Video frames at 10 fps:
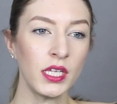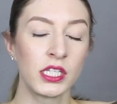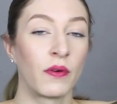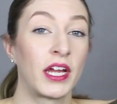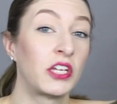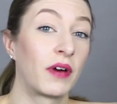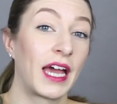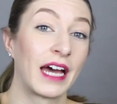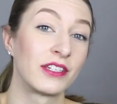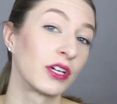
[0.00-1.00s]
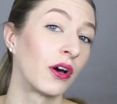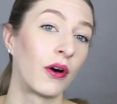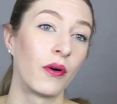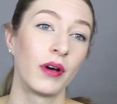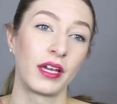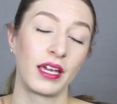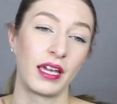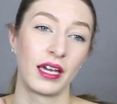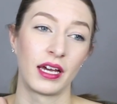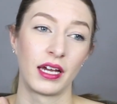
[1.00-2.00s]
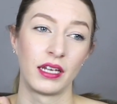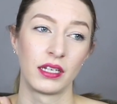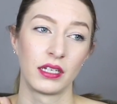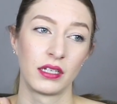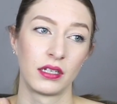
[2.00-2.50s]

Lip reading: So I knew I had to go, and